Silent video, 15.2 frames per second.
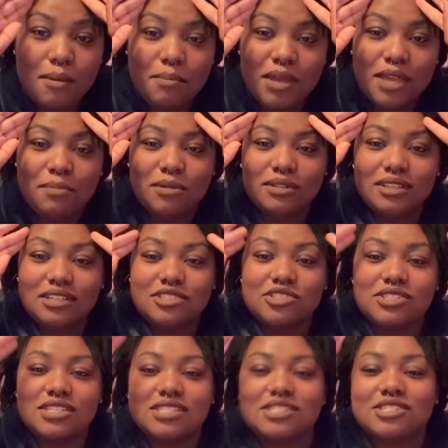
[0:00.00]
people are
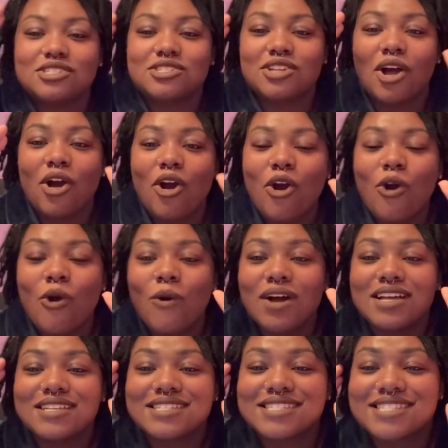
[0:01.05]
just
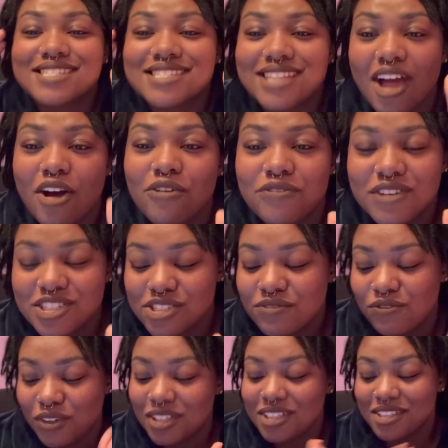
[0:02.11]
so selfish and
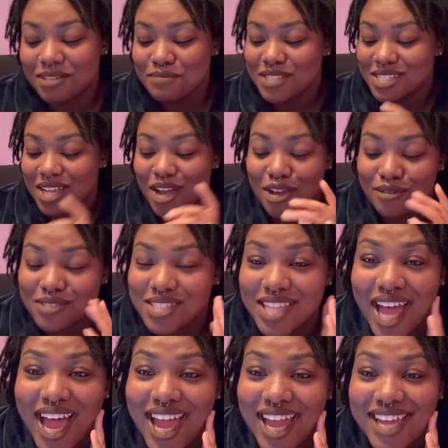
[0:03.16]
full of themselves.
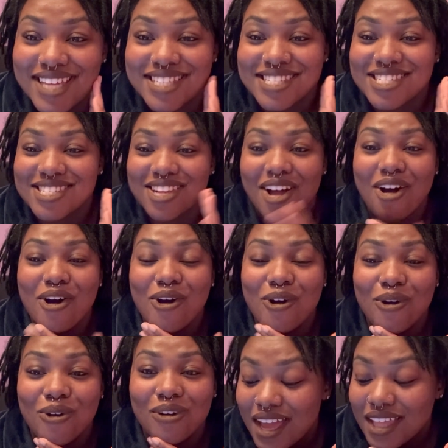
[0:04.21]
That is
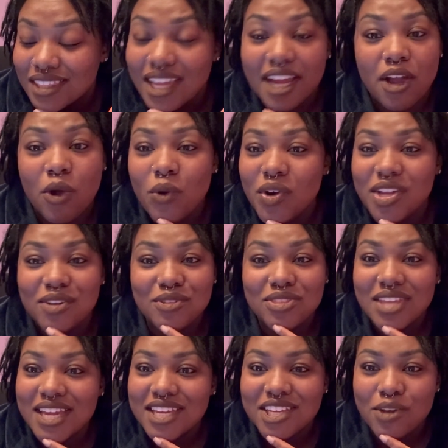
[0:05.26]
so, like, who do you
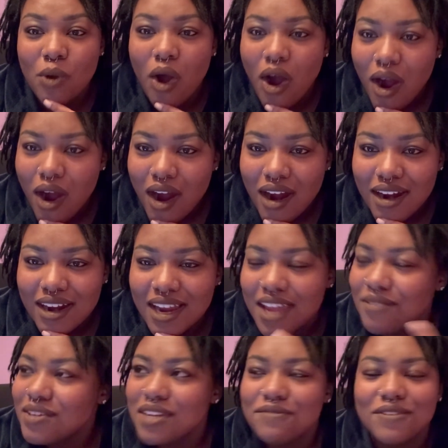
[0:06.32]
think you are?
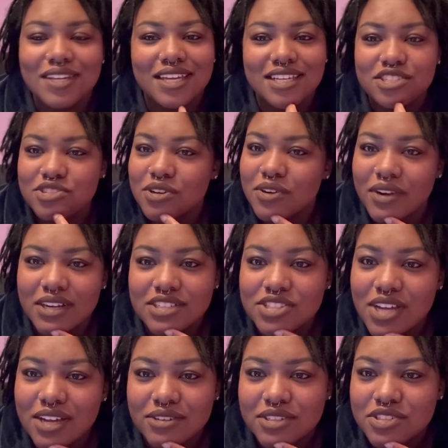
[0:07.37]
Even if it is your
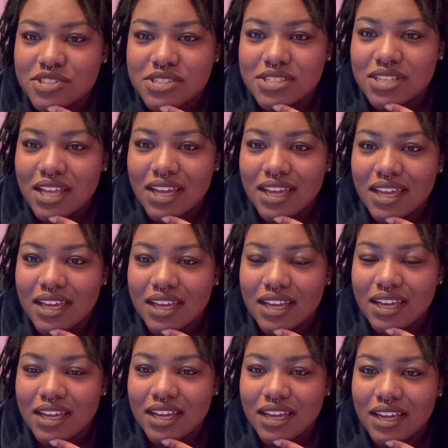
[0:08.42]
grandchild, to just like
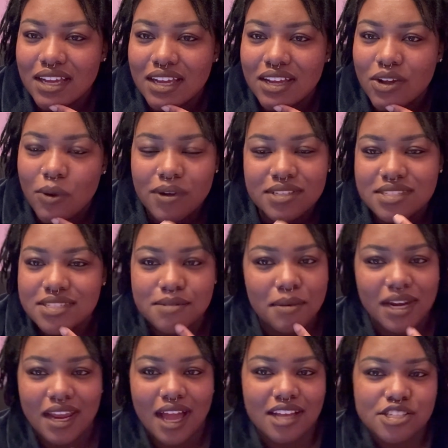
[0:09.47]
go into
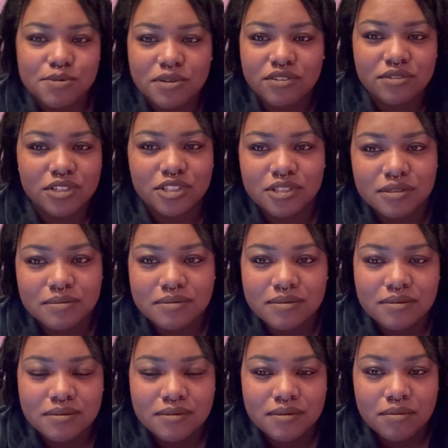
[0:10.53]
somebody's hospital room,
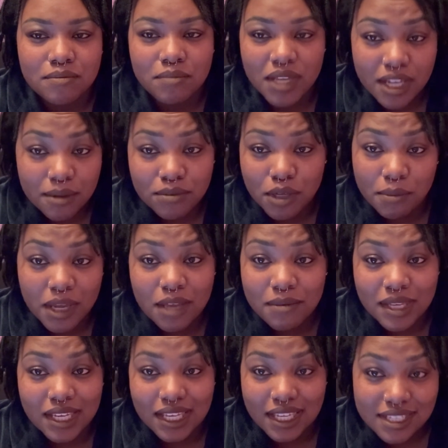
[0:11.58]
pick up their
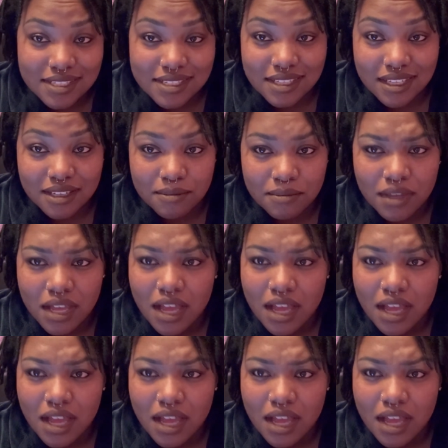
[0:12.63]
baby and kiss them.